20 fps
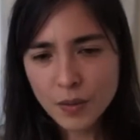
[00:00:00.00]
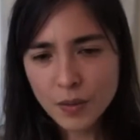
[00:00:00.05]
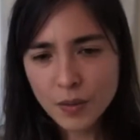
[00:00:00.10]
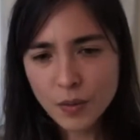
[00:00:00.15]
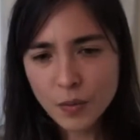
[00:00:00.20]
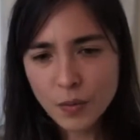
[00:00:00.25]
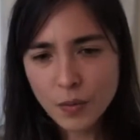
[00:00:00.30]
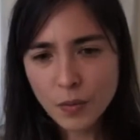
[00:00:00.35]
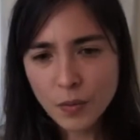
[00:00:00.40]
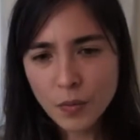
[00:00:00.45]

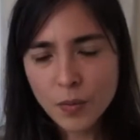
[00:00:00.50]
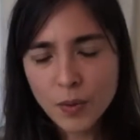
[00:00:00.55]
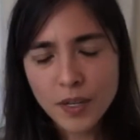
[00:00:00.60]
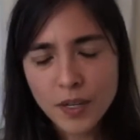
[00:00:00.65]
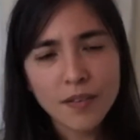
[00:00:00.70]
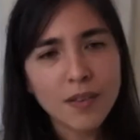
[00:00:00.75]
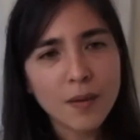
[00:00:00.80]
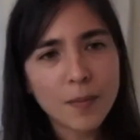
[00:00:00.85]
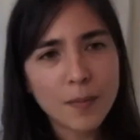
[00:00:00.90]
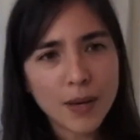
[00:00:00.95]
What are
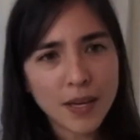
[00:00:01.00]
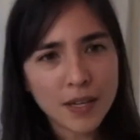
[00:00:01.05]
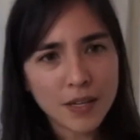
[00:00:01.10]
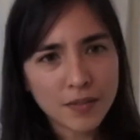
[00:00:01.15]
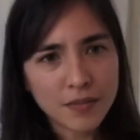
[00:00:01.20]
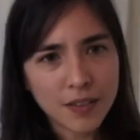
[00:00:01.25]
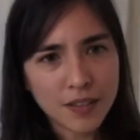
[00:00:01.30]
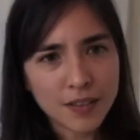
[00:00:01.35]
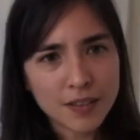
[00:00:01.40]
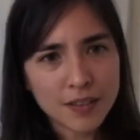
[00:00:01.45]
the
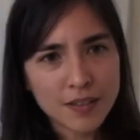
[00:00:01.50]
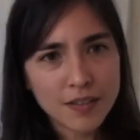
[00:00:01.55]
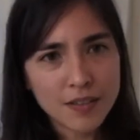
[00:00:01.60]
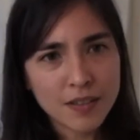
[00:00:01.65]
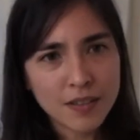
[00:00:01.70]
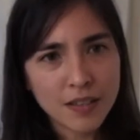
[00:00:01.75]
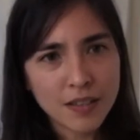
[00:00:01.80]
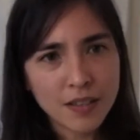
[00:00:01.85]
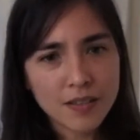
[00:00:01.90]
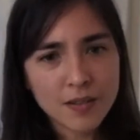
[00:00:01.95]
benefits?
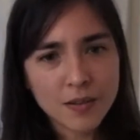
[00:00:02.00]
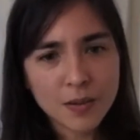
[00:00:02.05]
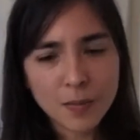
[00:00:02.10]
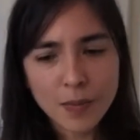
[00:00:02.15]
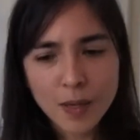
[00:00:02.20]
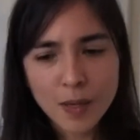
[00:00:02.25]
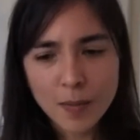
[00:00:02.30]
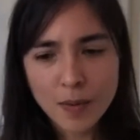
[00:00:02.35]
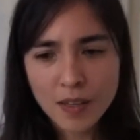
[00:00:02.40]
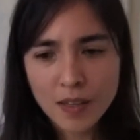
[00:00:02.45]
And so
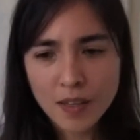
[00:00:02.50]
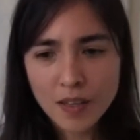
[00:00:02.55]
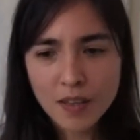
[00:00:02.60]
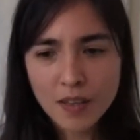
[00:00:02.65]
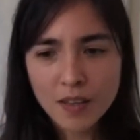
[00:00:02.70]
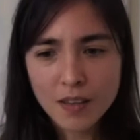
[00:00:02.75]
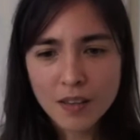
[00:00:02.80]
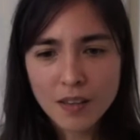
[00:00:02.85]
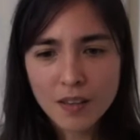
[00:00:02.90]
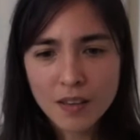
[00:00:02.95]
maybe
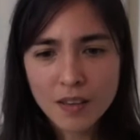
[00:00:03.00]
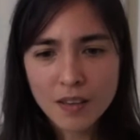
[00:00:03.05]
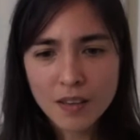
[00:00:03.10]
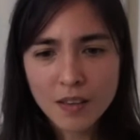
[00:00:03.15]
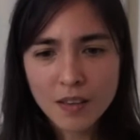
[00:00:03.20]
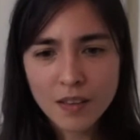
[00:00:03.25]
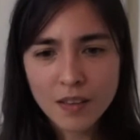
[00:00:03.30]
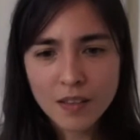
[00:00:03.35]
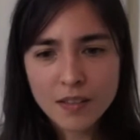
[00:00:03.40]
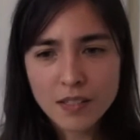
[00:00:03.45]

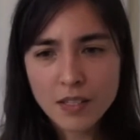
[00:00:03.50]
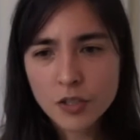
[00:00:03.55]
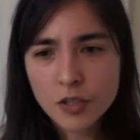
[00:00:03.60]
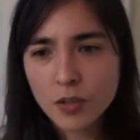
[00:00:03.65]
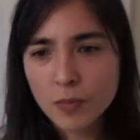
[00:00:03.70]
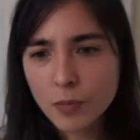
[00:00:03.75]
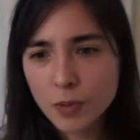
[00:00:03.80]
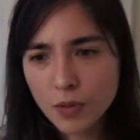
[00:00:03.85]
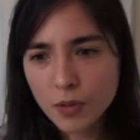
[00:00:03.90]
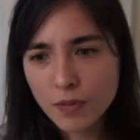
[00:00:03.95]
the central
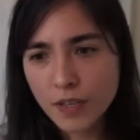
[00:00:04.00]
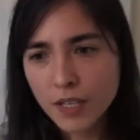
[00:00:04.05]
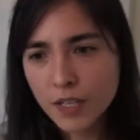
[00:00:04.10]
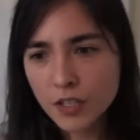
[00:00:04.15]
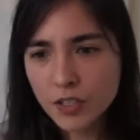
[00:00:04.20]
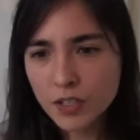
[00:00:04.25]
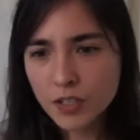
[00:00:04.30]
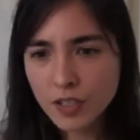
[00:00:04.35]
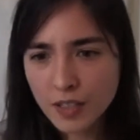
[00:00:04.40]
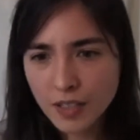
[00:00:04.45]

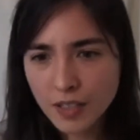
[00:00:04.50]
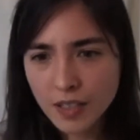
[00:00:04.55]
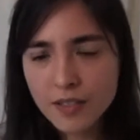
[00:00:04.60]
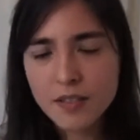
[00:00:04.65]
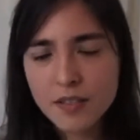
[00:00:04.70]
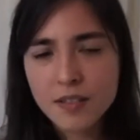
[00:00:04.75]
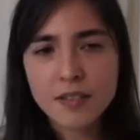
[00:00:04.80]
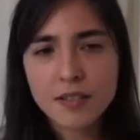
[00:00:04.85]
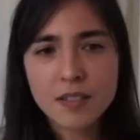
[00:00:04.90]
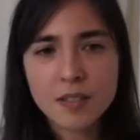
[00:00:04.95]
motivation
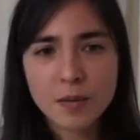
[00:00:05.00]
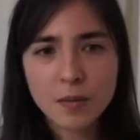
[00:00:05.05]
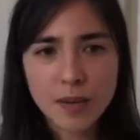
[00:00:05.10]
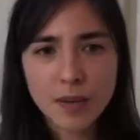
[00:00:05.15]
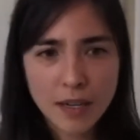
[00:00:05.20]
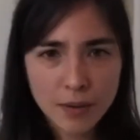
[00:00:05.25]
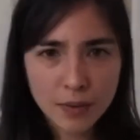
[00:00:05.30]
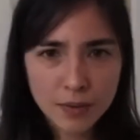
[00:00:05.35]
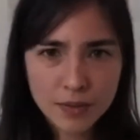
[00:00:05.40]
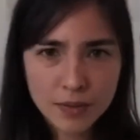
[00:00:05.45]
isn't
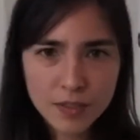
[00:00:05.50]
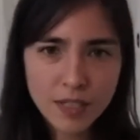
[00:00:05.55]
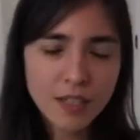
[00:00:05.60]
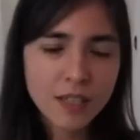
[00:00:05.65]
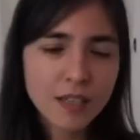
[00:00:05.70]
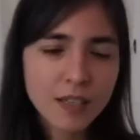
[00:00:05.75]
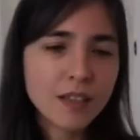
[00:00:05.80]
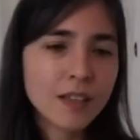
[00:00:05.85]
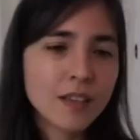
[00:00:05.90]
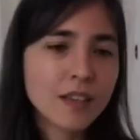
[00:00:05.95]
around
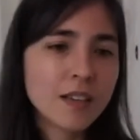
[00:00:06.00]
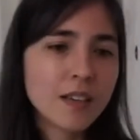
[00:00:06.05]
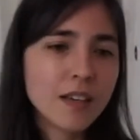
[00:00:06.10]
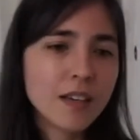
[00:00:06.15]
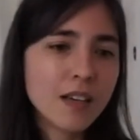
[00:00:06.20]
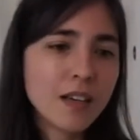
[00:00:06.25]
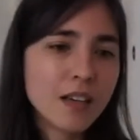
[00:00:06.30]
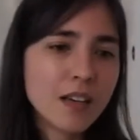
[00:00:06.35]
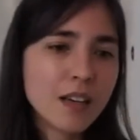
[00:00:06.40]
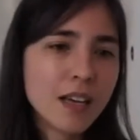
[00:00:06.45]

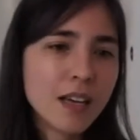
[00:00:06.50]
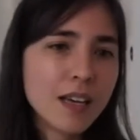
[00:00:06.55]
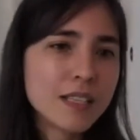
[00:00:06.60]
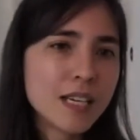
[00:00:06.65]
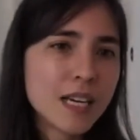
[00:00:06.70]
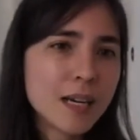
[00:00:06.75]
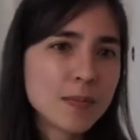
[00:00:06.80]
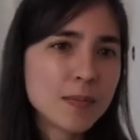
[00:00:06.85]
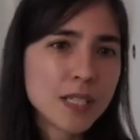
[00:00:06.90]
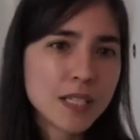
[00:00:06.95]

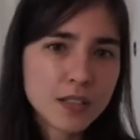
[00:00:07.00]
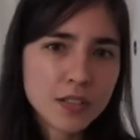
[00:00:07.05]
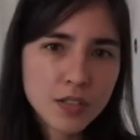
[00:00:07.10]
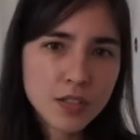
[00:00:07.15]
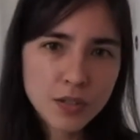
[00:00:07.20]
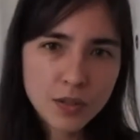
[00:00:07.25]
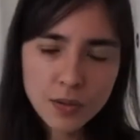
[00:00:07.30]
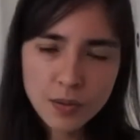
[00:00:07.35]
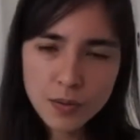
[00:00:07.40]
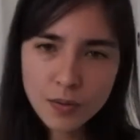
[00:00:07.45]
adapting
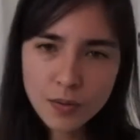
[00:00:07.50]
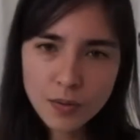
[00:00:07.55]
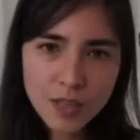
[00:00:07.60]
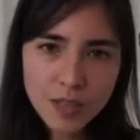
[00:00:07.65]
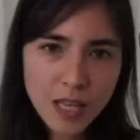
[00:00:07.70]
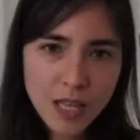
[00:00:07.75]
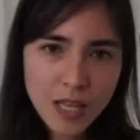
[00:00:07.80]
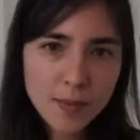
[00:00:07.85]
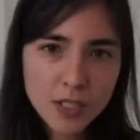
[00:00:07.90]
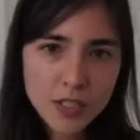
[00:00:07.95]
to
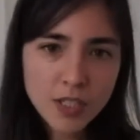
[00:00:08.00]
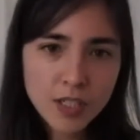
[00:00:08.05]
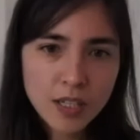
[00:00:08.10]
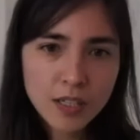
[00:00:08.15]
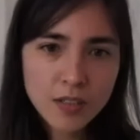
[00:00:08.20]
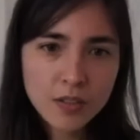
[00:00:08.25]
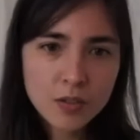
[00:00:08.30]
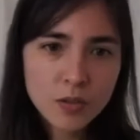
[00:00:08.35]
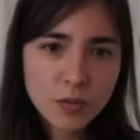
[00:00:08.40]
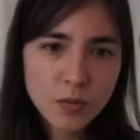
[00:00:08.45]
climate
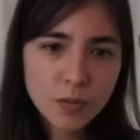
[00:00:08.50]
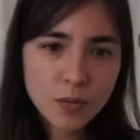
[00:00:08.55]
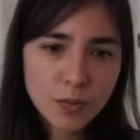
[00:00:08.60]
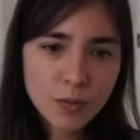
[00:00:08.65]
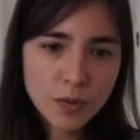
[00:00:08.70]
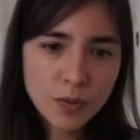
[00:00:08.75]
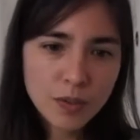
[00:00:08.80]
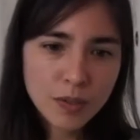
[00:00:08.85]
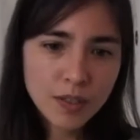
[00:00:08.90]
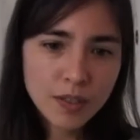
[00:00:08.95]
change
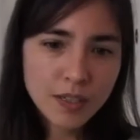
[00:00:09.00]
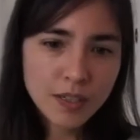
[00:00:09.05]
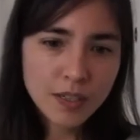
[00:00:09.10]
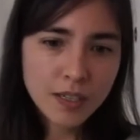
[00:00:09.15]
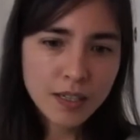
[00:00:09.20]
or,